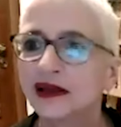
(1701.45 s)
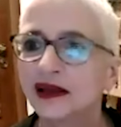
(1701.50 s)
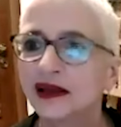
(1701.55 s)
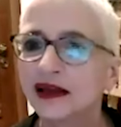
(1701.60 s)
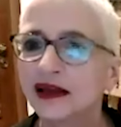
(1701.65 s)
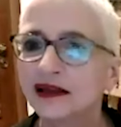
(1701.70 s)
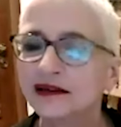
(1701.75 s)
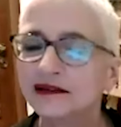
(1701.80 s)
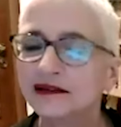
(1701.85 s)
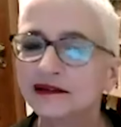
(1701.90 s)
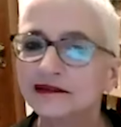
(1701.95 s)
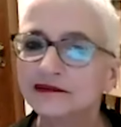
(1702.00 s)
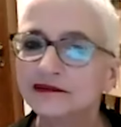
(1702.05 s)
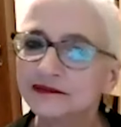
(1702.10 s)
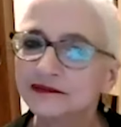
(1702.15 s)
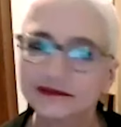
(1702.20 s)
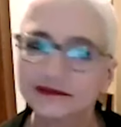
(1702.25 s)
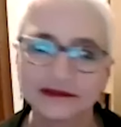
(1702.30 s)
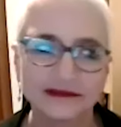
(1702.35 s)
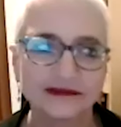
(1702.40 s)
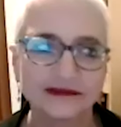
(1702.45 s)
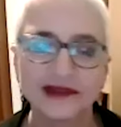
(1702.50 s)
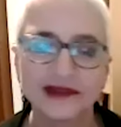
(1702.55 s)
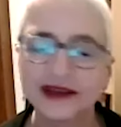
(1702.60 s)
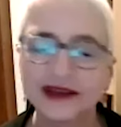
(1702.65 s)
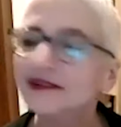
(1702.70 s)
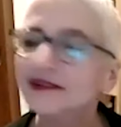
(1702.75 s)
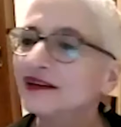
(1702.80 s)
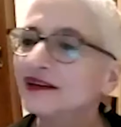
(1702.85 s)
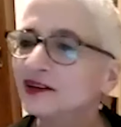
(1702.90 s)
And
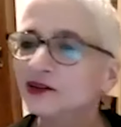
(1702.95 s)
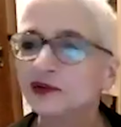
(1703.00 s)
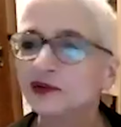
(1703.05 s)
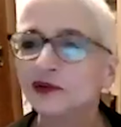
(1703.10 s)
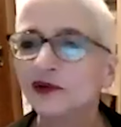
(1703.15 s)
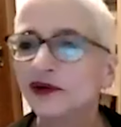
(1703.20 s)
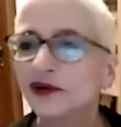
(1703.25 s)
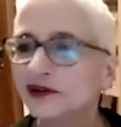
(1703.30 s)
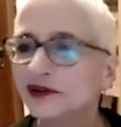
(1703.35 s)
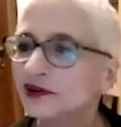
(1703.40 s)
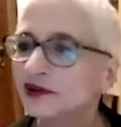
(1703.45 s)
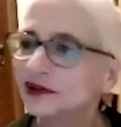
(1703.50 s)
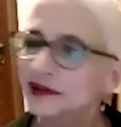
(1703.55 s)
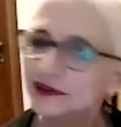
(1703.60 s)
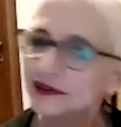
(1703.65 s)
it didn't work.